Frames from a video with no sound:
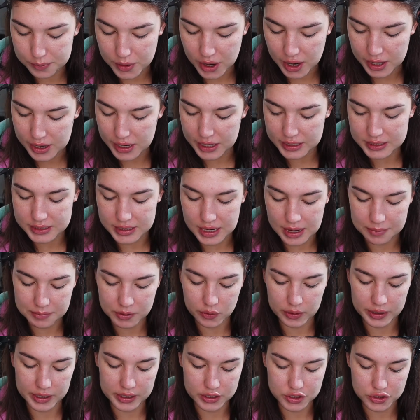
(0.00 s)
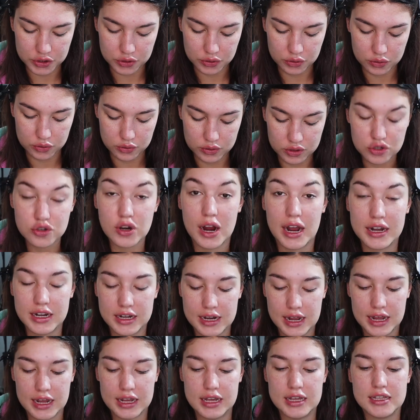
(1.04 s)
product I'm going to try
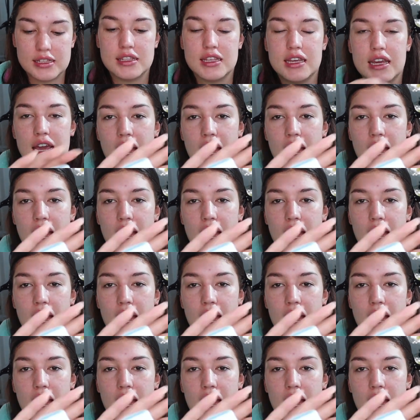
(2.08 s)
today is the